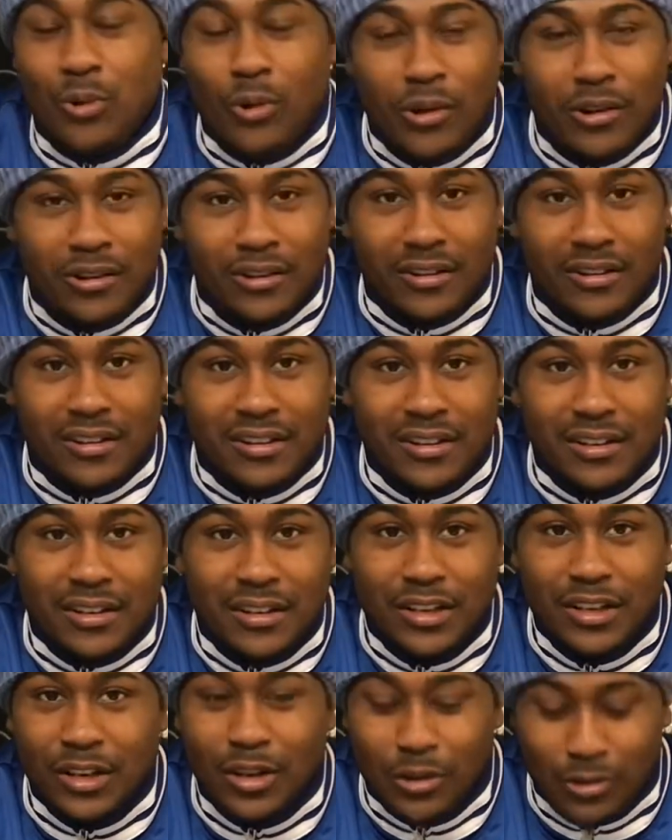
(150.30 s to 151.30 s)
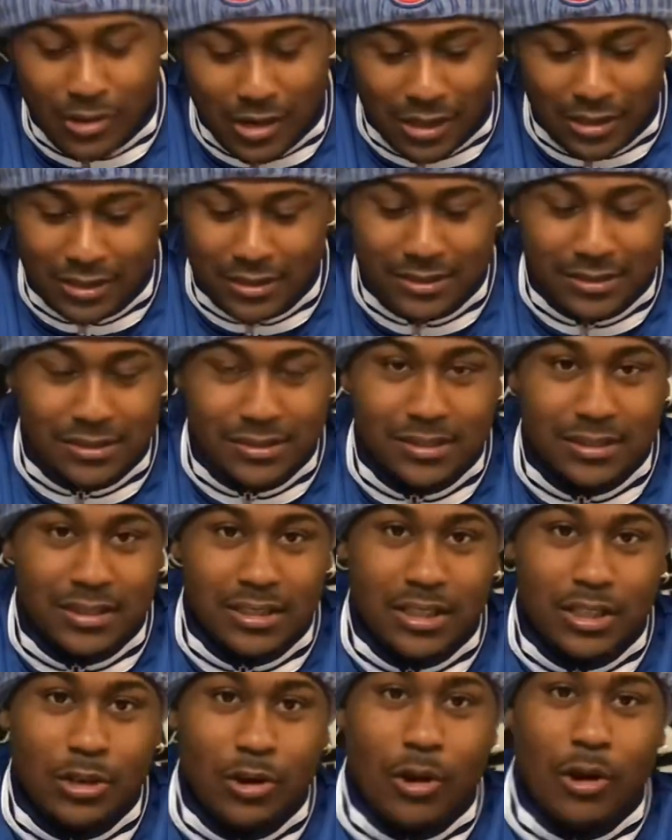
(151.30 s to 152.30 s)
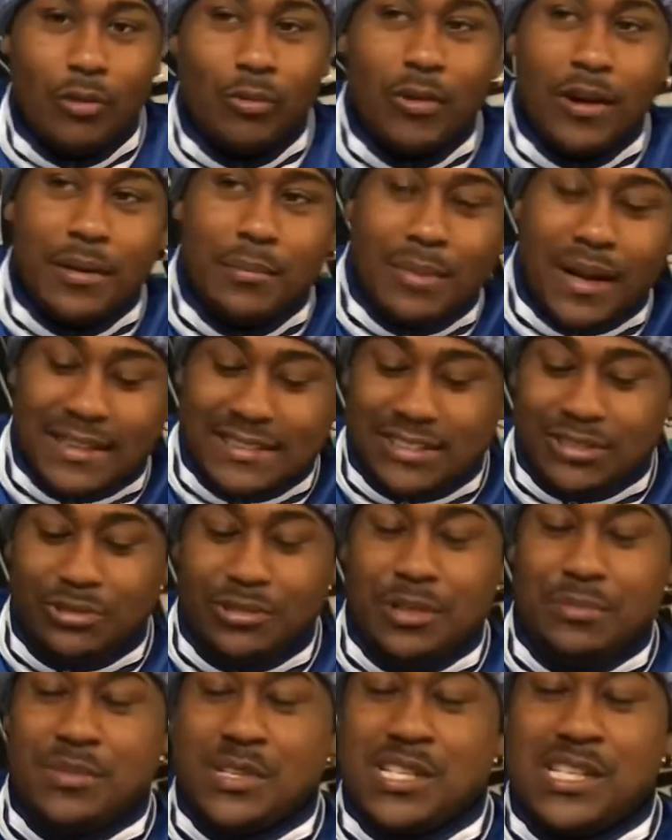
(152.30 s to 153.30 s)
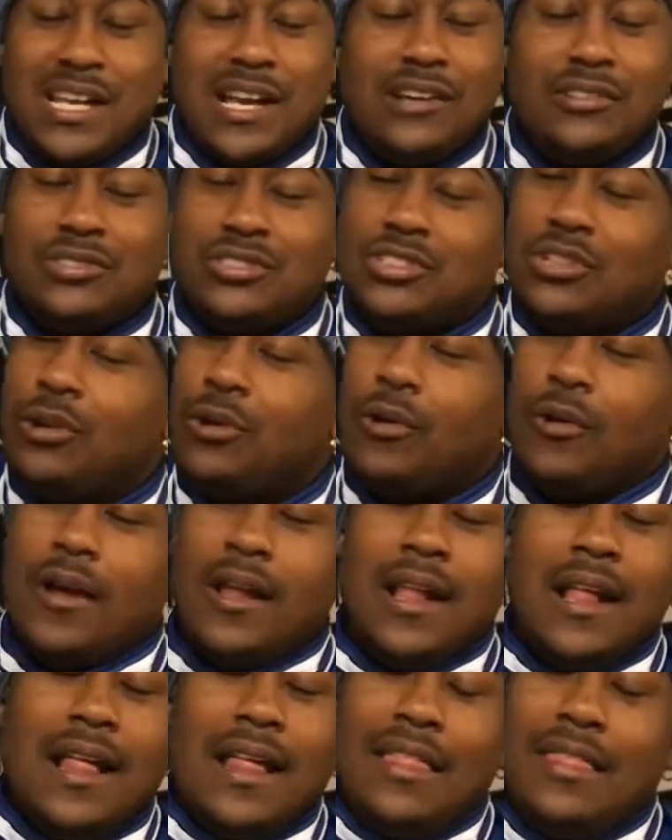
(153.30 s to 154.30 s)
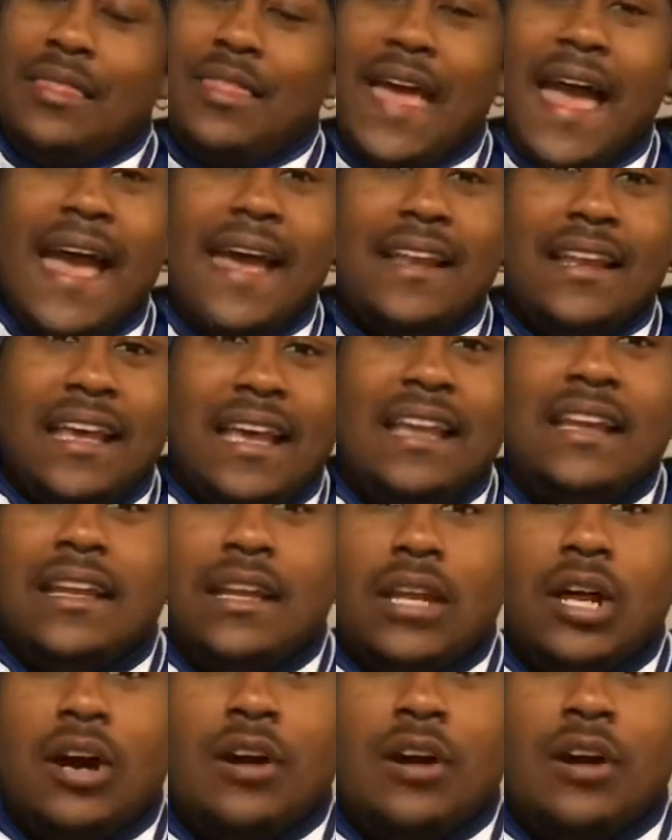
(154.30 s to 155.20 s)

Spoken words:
quarter. A run by Sony Michel. So that in and